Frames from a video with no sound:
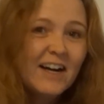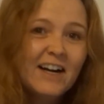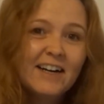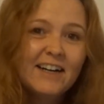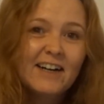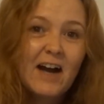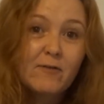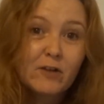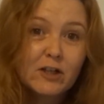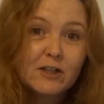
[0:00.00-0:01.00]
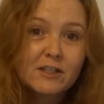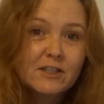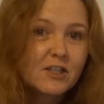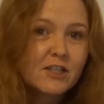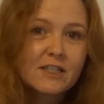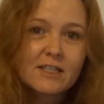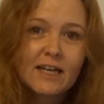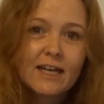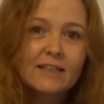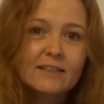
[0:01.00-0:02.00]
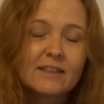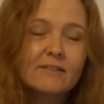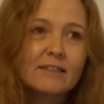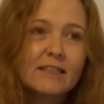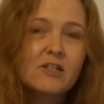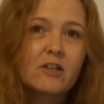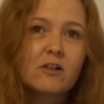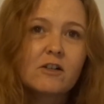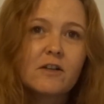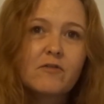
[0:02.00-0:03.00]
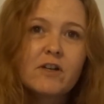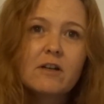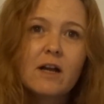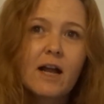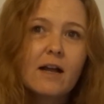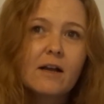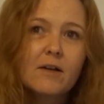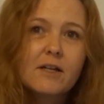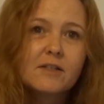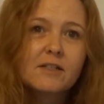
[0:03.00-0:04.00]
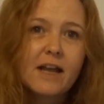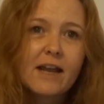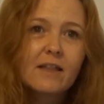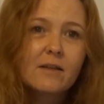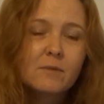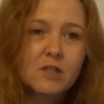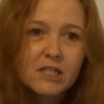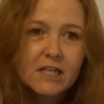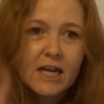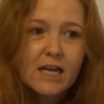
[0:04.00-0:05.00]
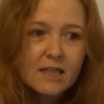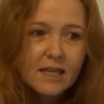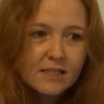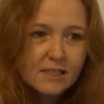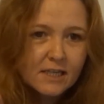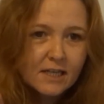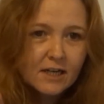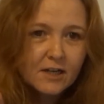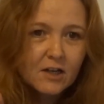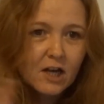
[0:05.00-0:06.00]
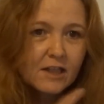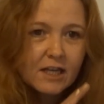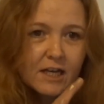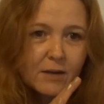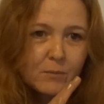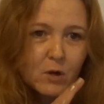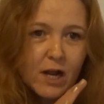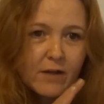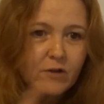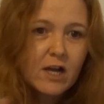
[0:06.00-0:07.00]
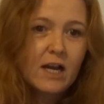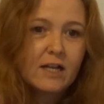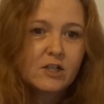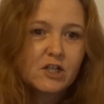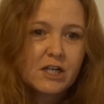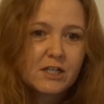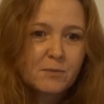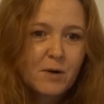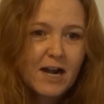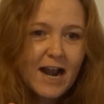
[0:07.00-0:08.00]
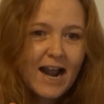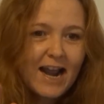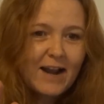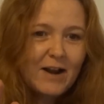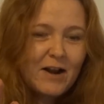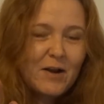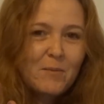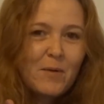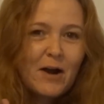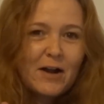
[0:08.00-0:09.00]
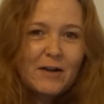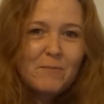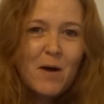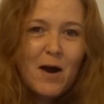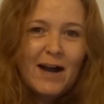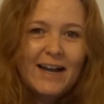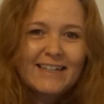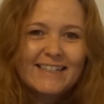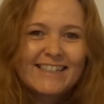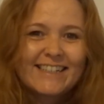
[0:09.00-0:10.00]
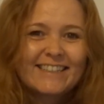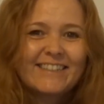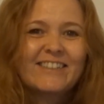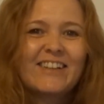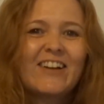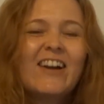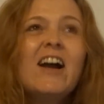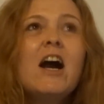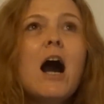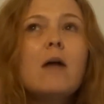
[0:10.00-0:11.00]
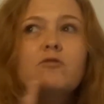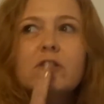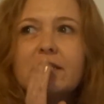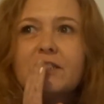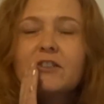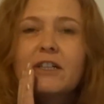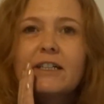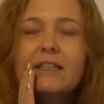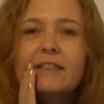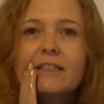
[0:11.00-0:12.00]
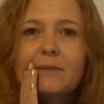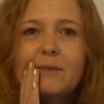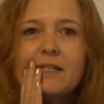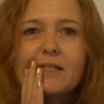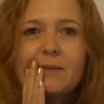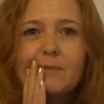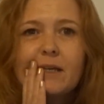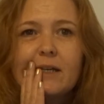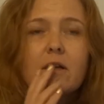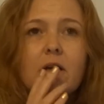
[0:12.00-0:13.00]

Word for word: I've learned just today that I really struggle because I feel like I, in saying them today, that's it, like that, I'm not ever allowed to change my name. my mind. So I'm really struggling to commit to something.